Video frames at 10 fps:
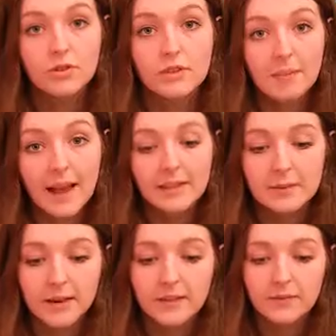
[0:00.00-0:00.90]
used to
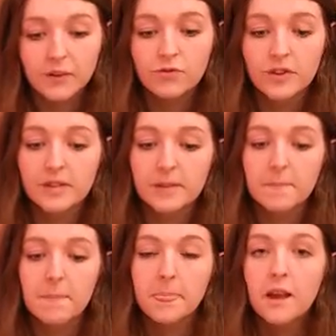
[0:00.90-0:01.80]
maximise
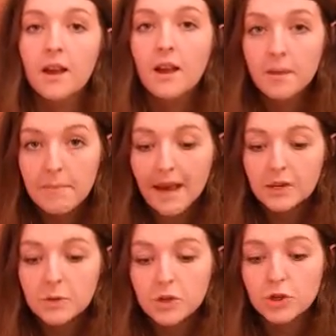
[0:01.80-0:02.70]
fundraising.
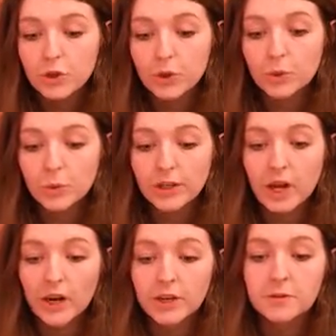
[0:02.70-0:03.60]
Management should also
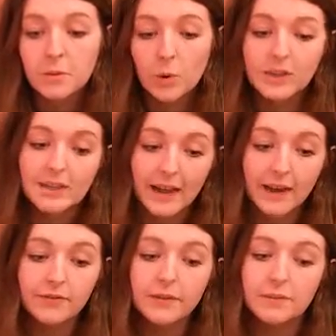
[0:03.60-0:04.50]
encourage more
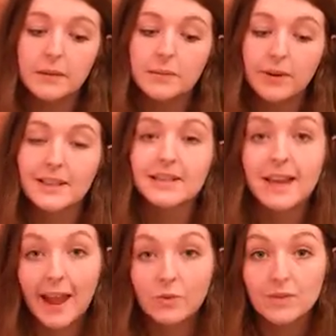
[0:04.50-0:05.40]
staff to be
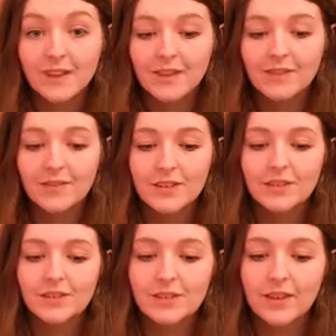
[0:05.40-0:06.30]
present outside the
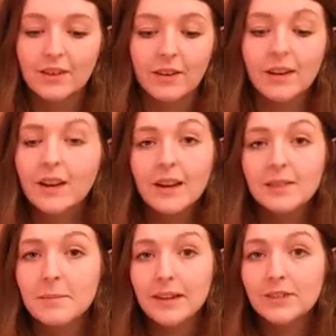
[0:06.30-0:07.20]
visitor centre,
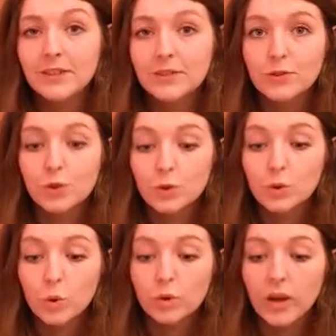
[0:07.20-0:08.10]
as many
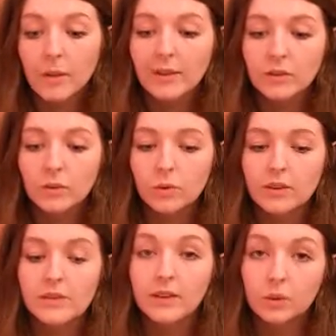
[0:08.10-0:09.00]
visitors don't come
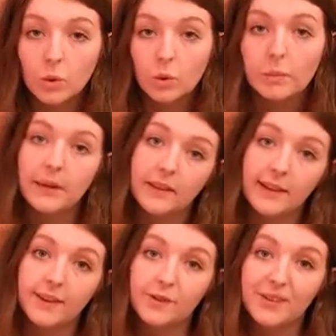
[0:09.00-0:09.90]
indoors and don't pay
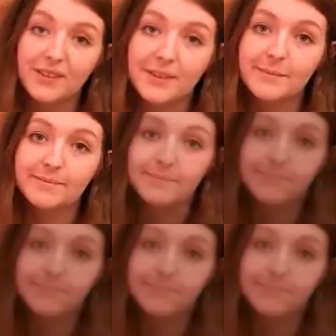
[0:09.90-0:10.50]
the entry fee.